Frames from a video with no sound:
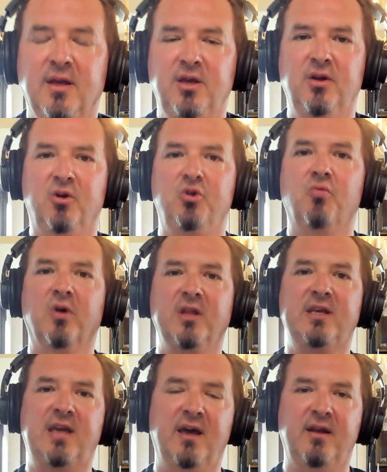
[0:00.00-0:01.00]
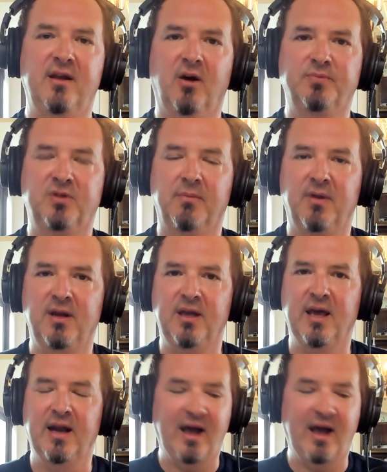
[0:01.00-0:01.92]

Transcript: you really can help somebody.